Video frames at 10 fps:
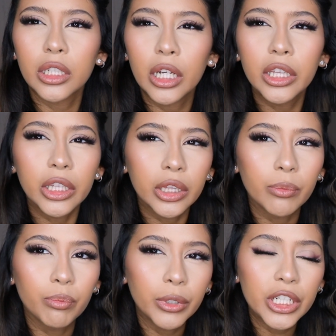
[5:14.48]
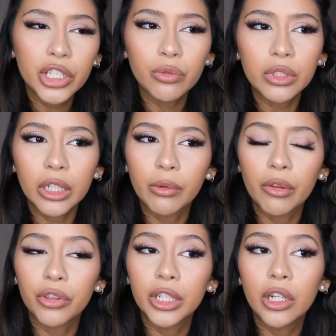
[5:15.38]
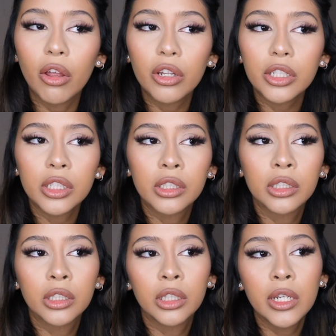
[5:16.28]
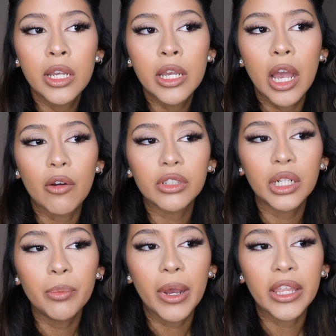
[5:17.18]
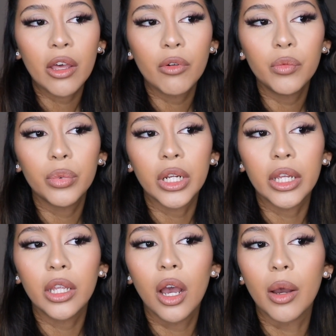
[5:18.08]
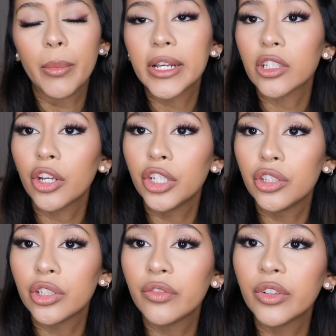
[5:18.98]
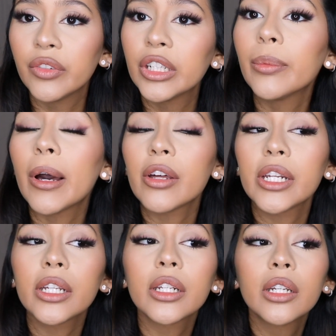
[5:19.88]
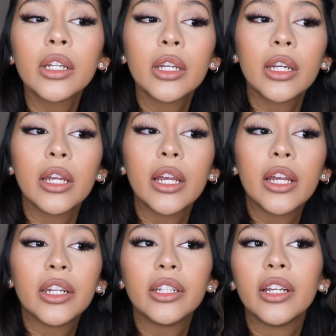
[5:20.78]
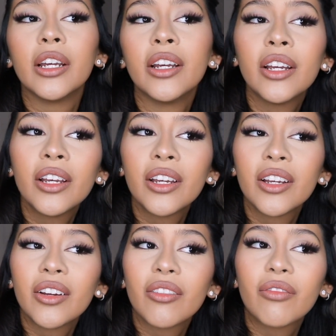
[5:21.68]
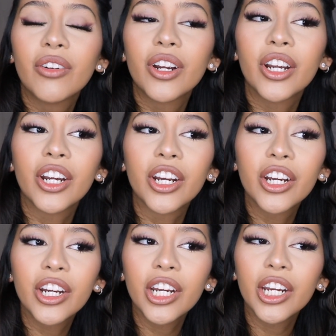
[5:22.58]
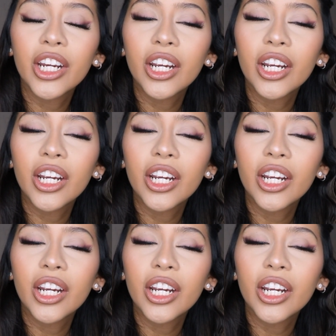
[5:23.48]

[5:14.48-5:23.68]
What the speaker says: I'm pretty sure it was like around $30. I was gonna buy that one, but I saw a YouTube review about it, and for her,